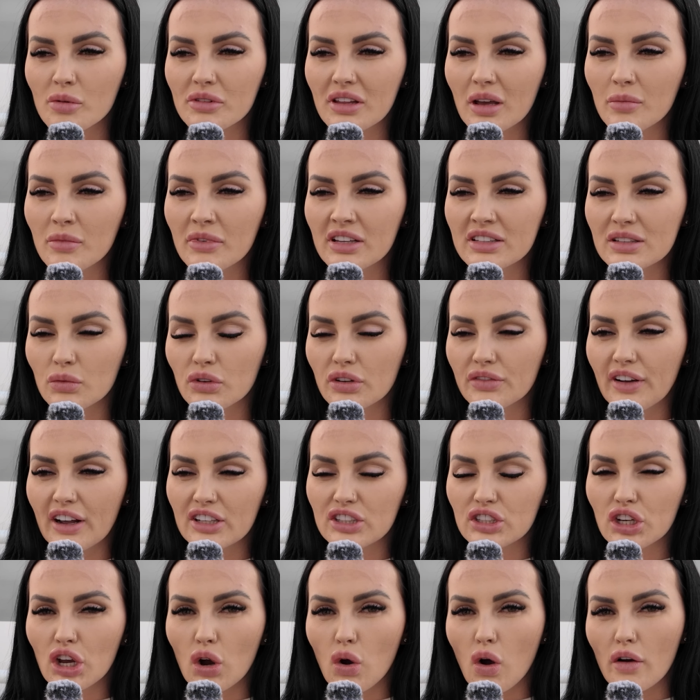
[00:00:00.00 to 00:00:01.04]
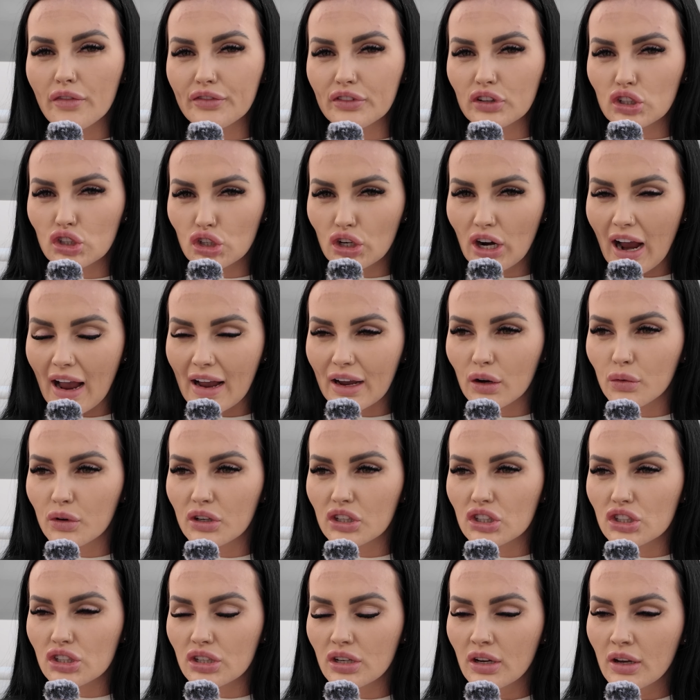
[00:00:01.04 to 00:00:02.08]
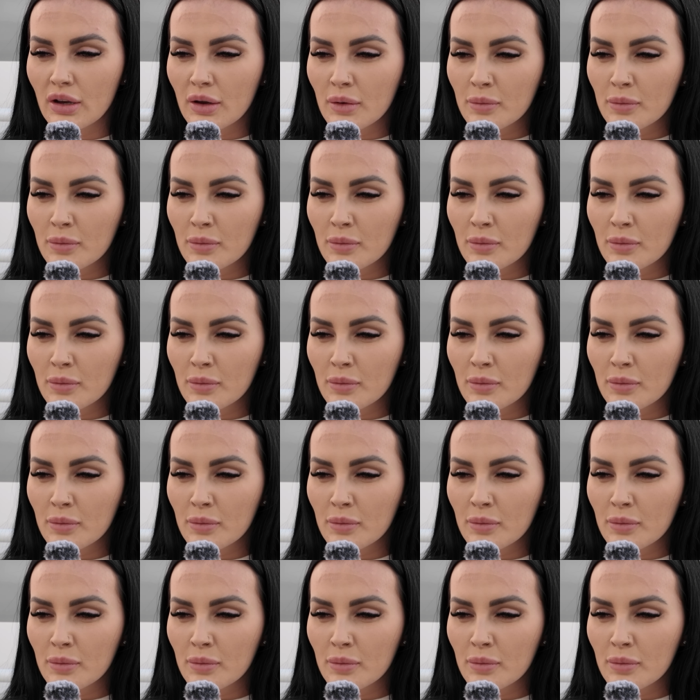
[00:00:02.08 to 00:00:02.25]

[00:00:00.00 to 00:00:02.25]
but that means I would have had to go off the track, which